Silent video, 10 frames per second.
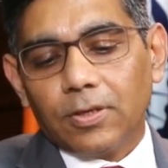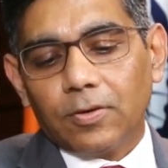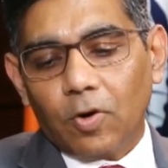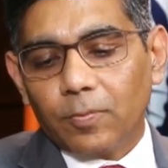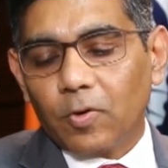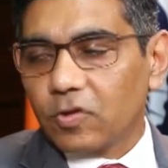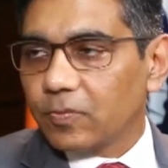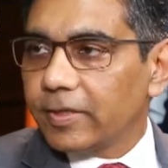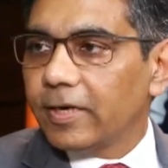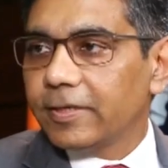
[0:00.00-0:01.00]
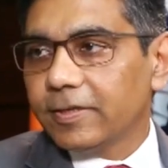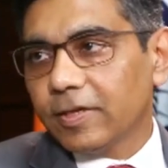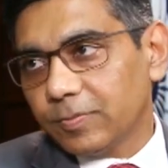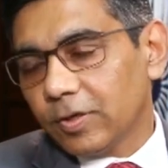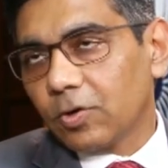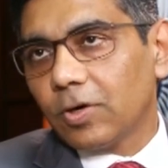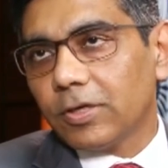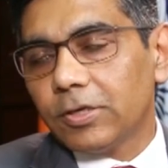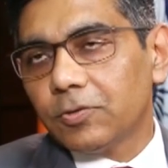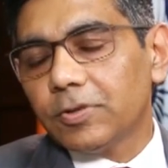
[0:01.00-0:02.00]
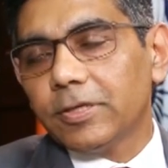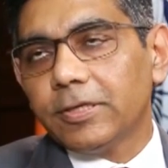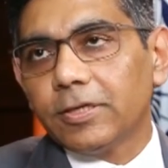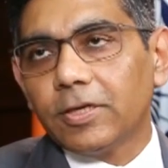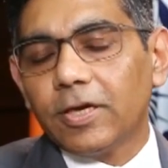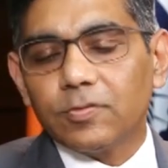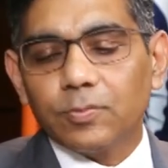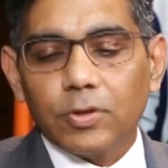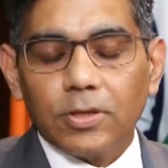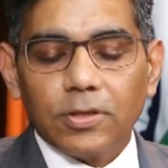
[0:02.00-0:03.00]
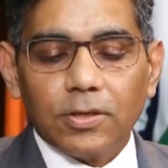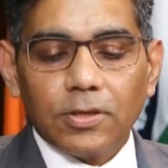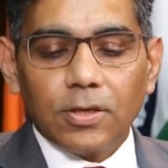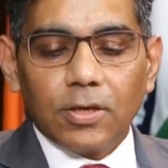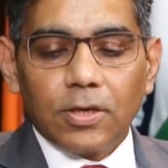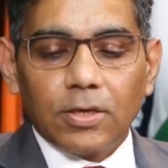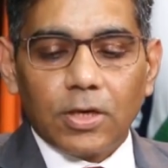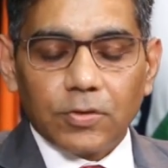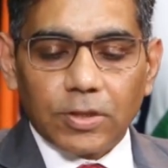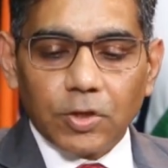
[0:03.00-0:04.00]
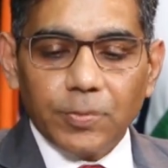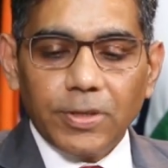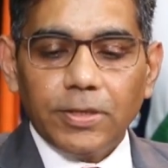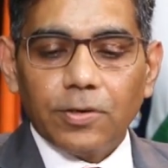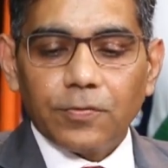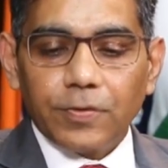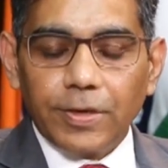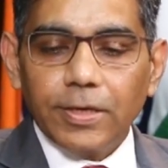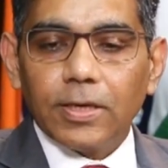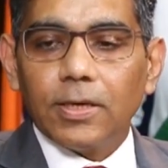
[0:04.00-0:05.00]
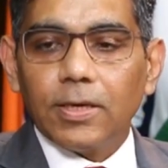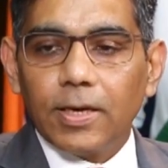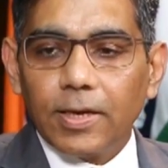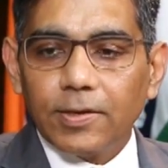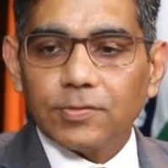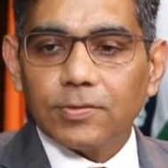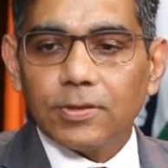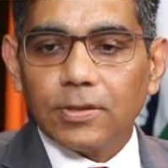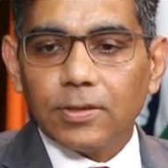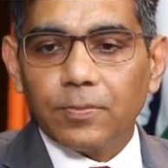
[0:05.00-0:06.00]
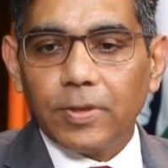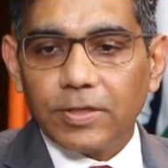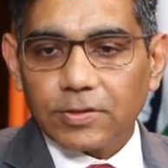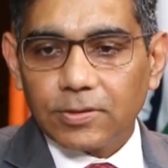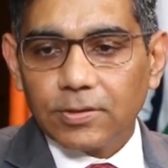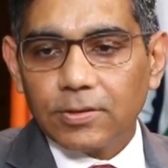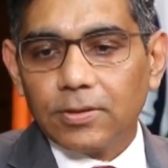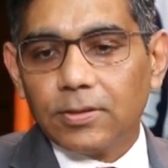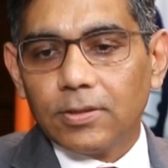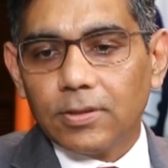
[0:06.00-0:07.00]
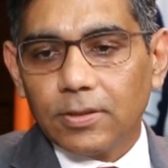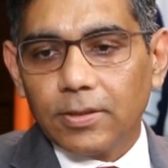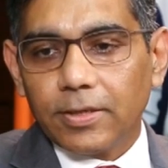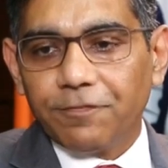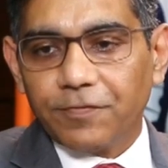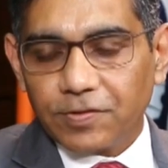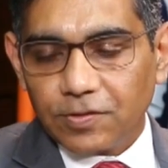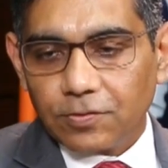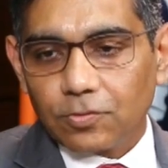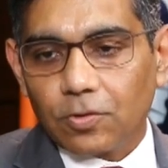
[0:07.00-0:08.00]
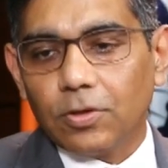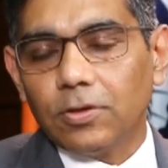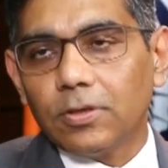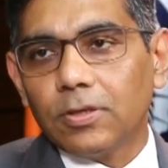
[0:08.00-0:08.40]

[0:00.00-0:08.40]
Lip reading: warm hospitality has been accorded to the Indian diaspora. Now, the government of India has placed emphasis on